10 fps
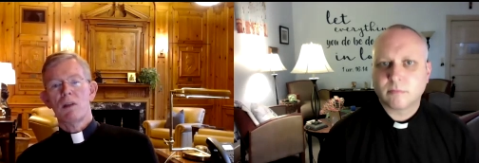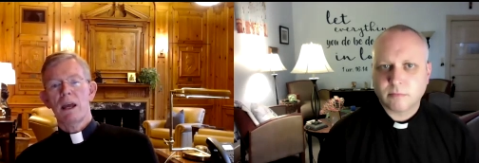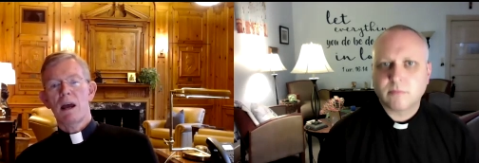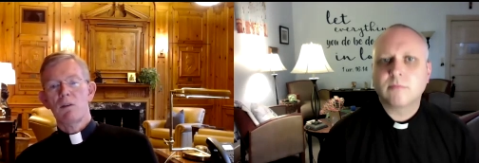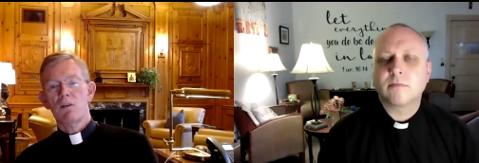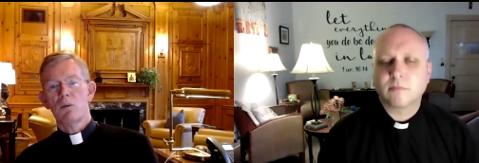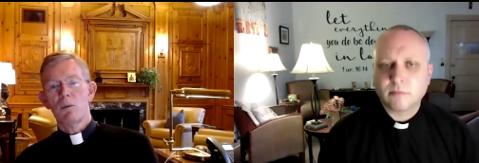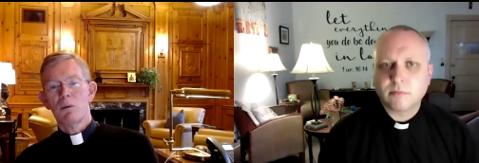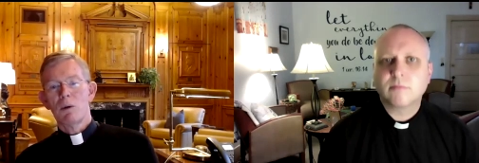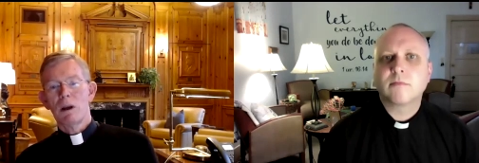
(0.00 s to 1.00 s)
Speaker 1: they have in so
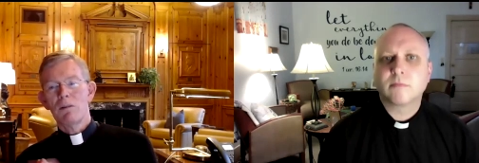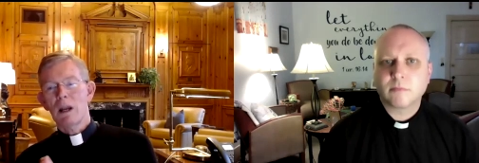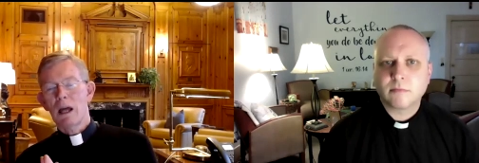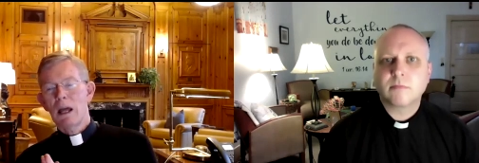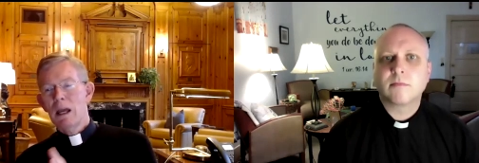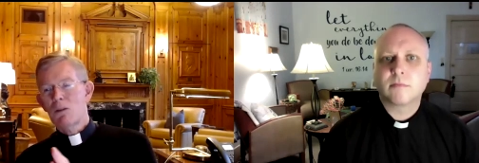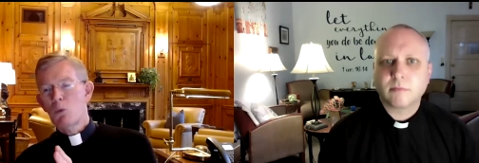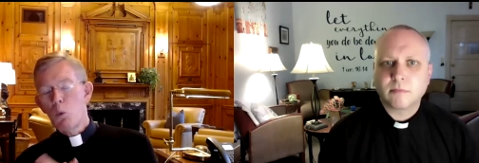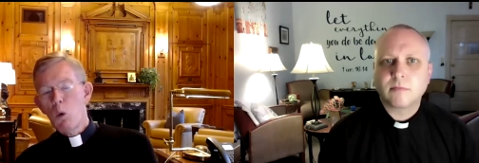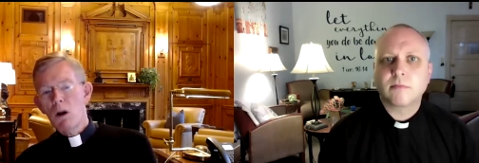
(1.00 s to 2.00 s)
many ways. And it's
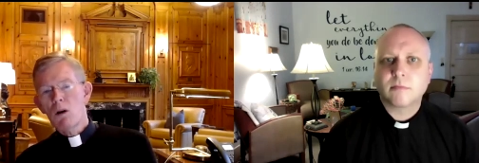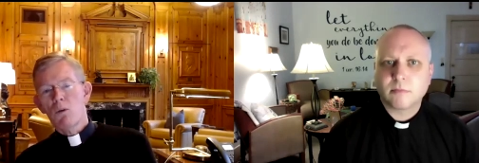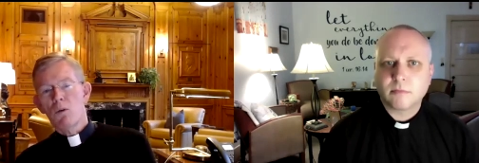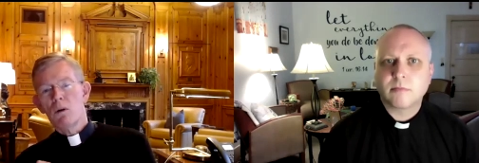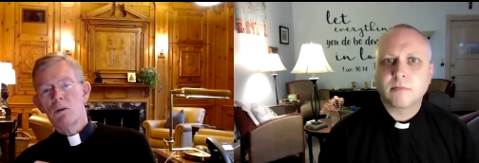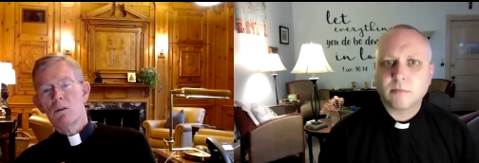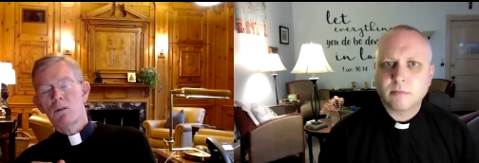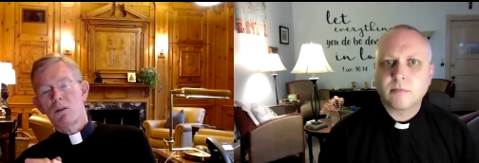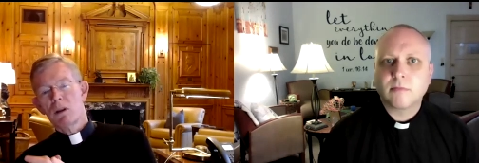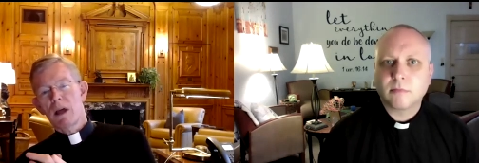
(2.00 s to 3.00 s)
wonderful to
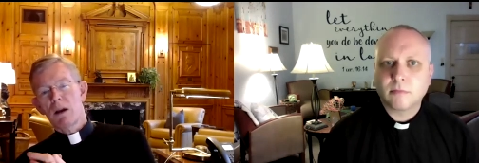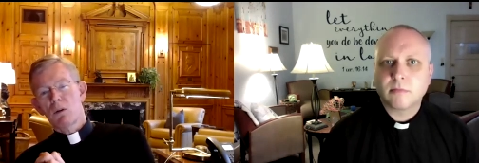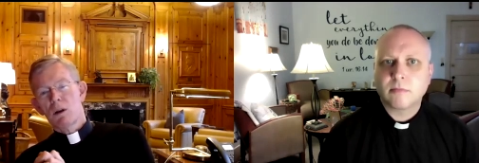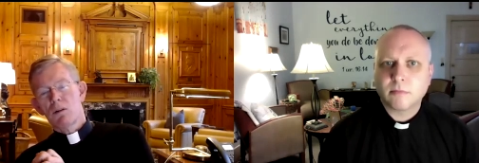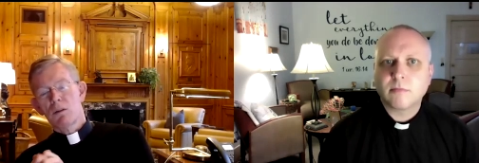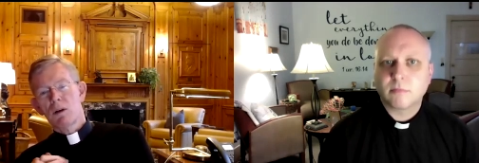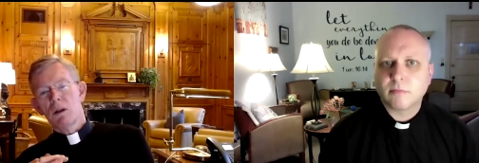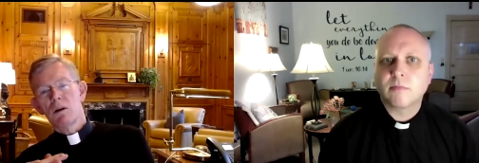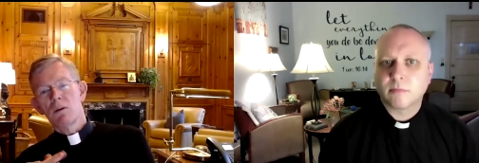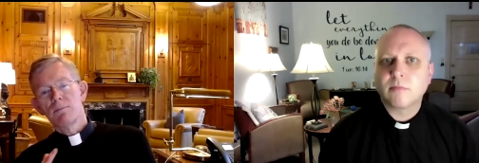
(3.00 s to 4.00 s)
see that creativity
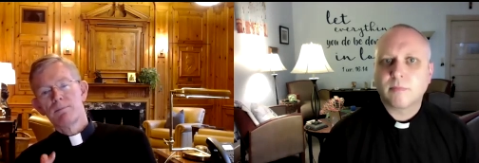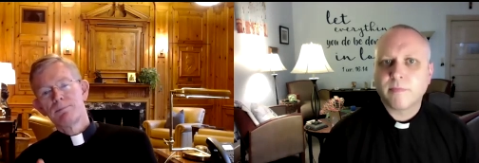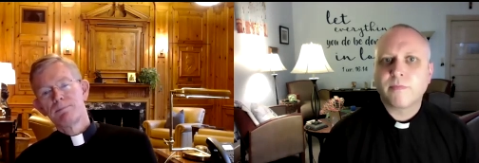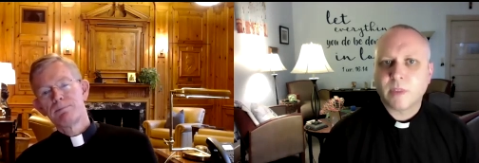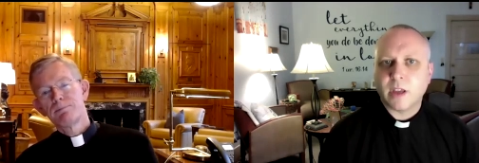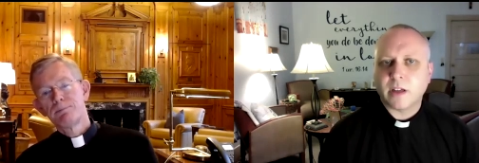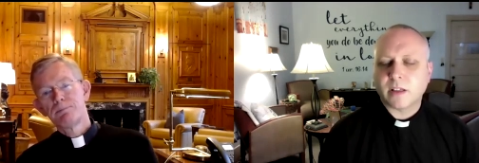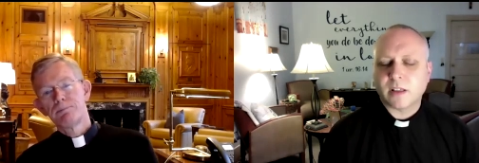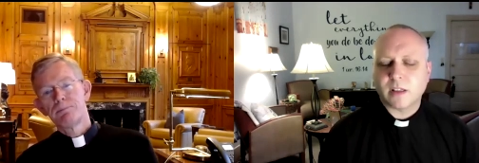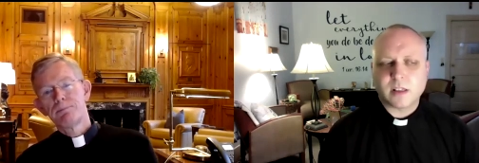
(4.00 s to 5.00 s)
here.
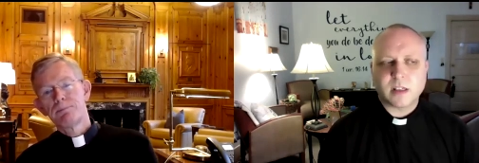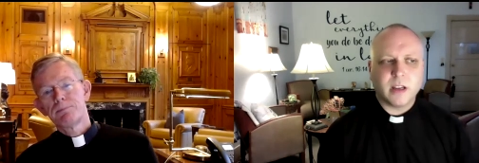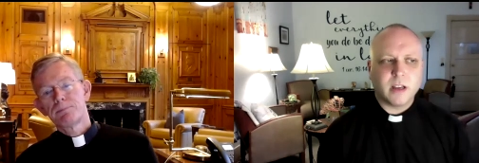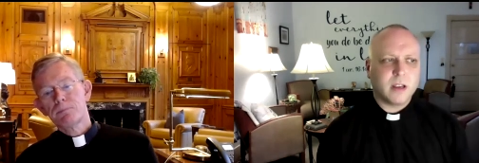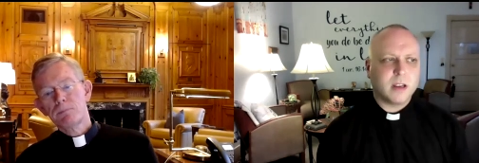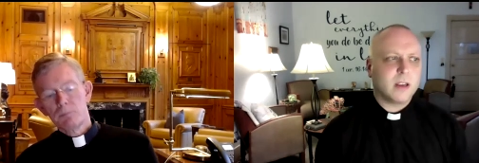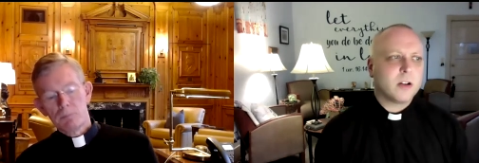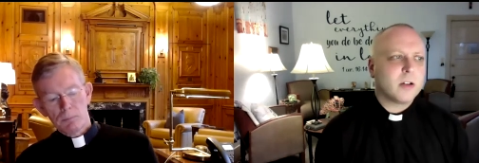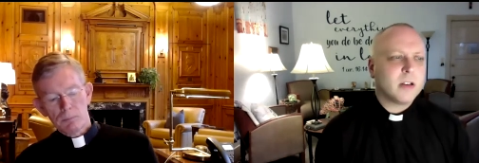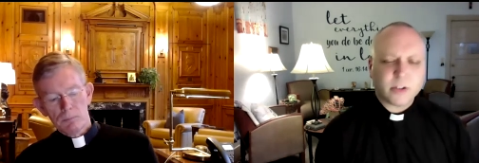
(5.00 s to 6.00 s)
Speaker 2: Yes, it's, you
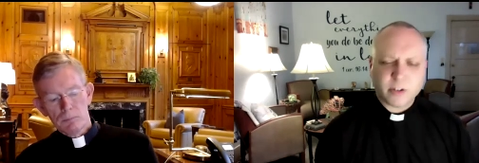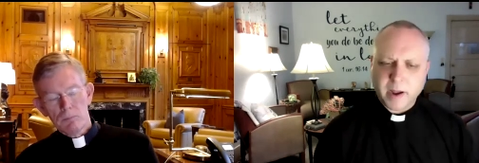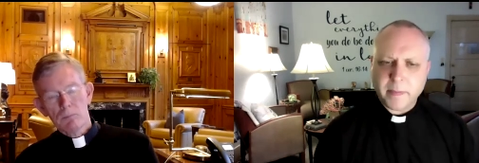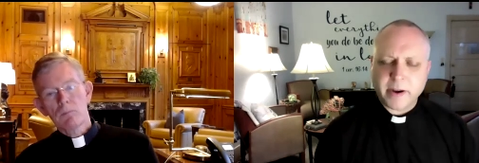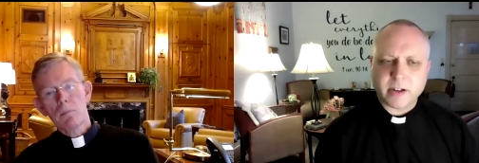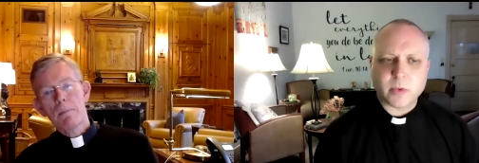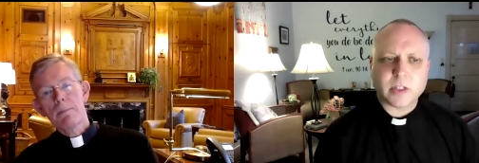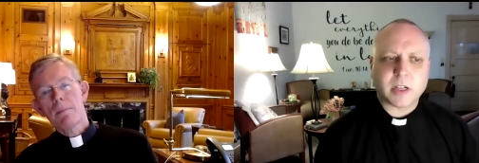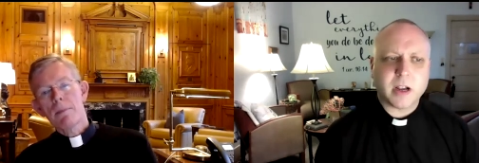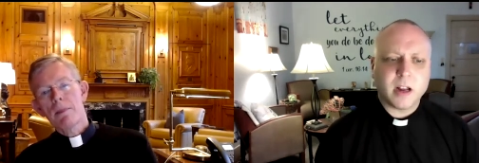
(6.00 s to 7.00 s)
know, neither of my parents went
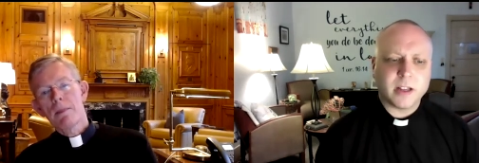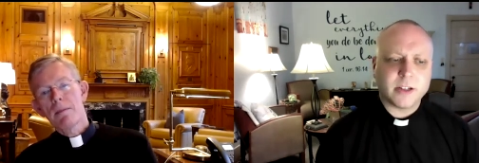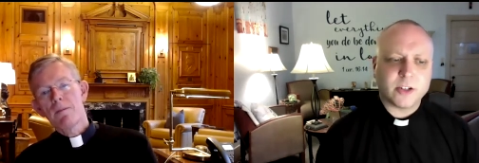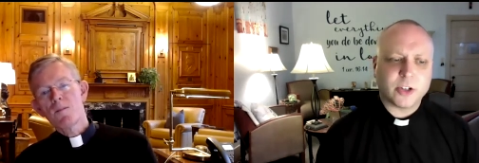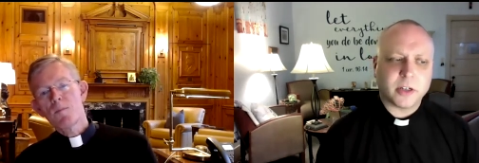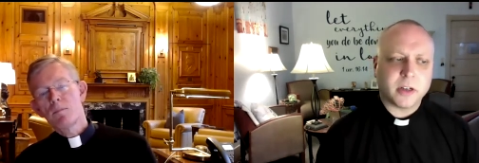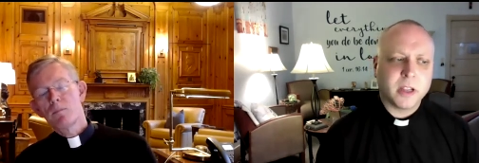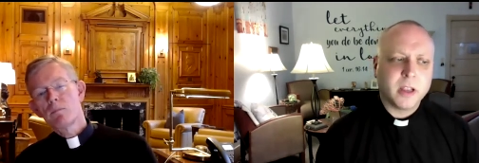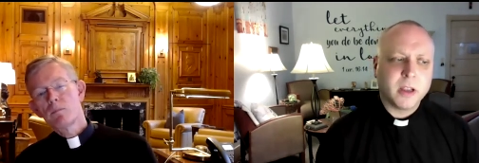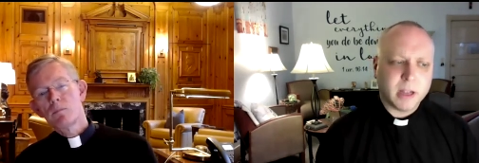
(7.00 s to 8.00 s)
to college, and
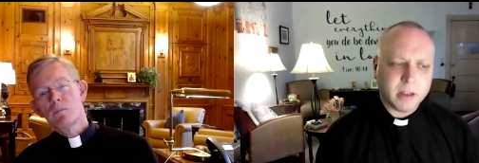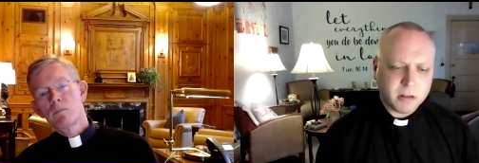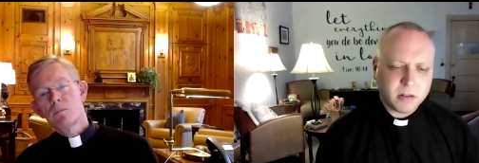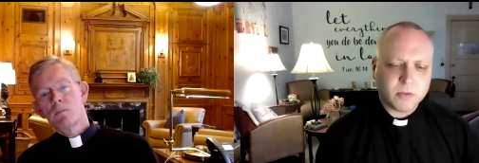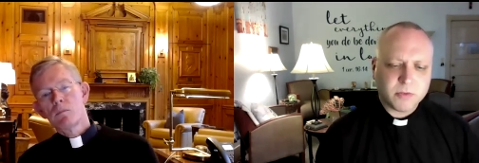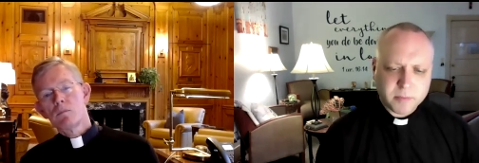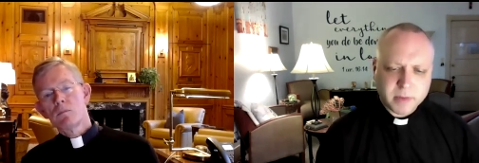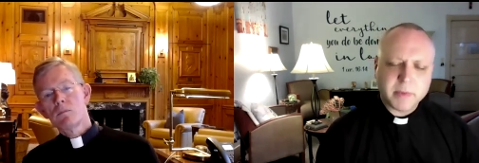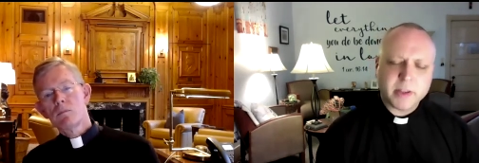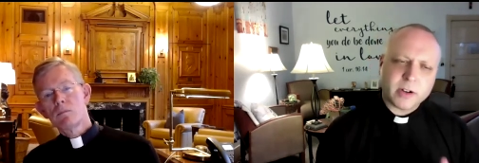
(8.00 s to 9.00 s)
you know, for my
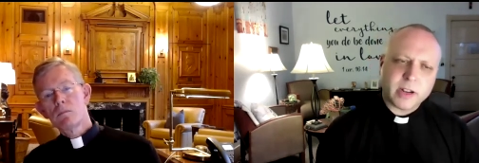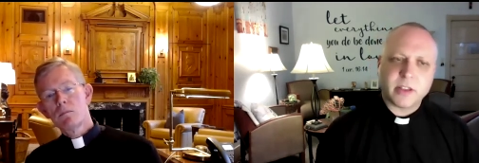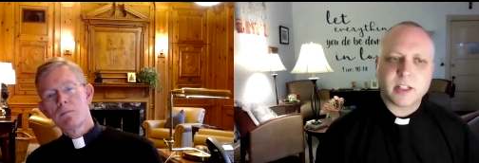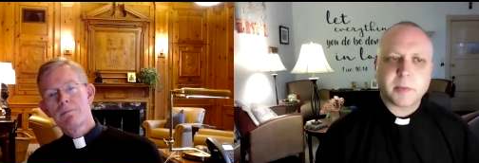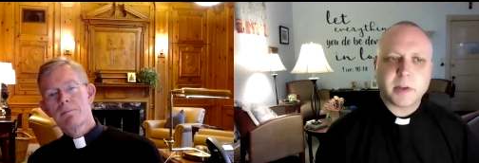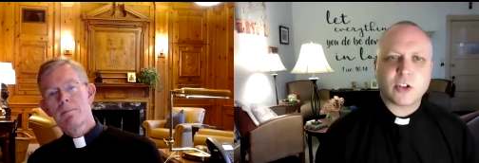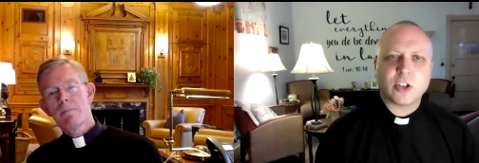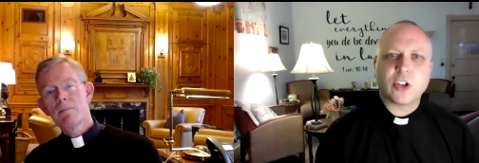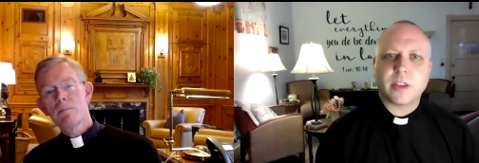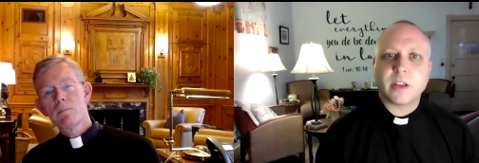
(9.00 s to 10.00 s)
mother, I think especially,
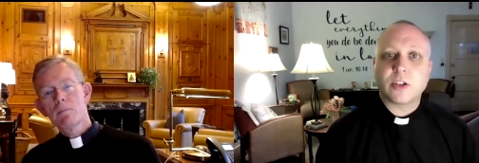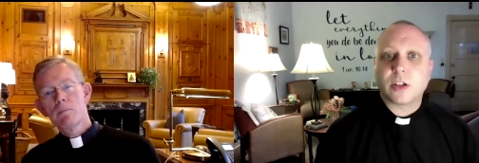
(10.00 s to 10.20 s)
she th saw